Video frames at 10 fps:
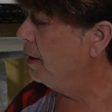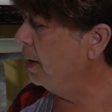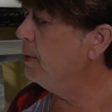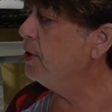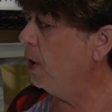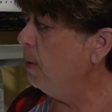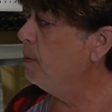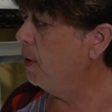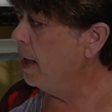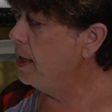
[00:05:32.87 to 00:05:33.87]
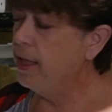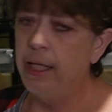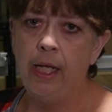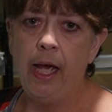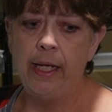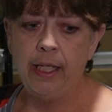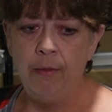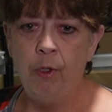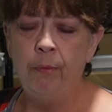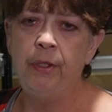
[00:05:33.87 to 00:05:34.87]
They were so bright that I
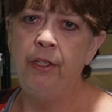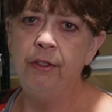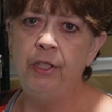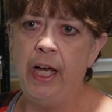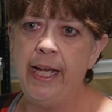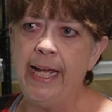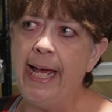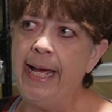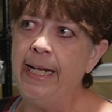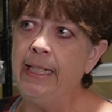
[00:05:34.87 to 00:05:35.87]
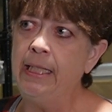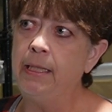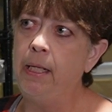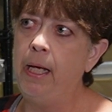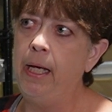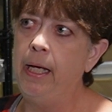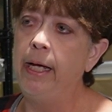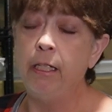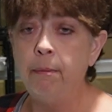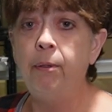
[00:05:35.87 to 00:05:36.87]
came home the other night and
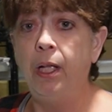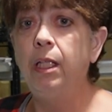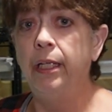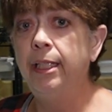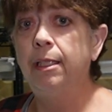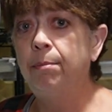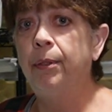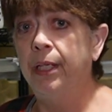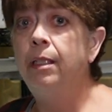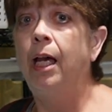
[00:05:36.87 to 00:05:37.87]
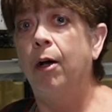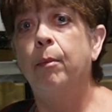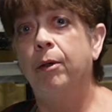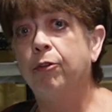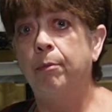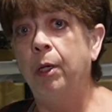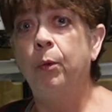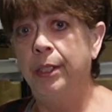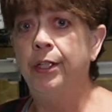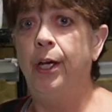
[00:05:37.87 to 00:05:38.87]
I could have probably landed a plane out from my
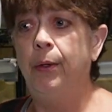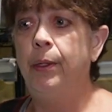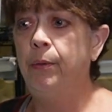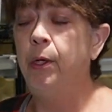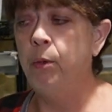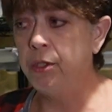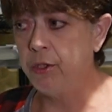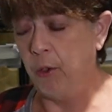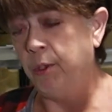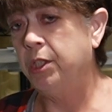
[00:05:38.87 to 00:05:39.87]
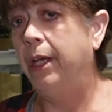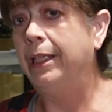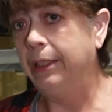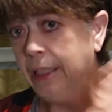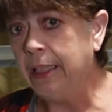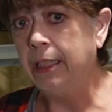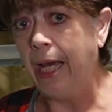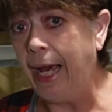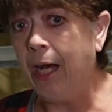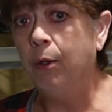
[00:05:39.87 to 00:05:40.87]
window. There was so much light
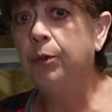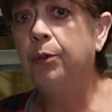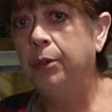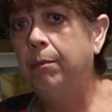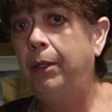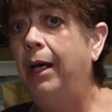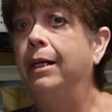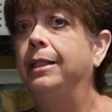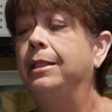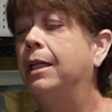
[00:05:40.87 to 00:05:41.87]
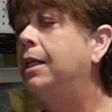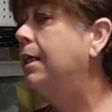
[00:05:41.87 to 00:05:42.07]
leaking out through the blind.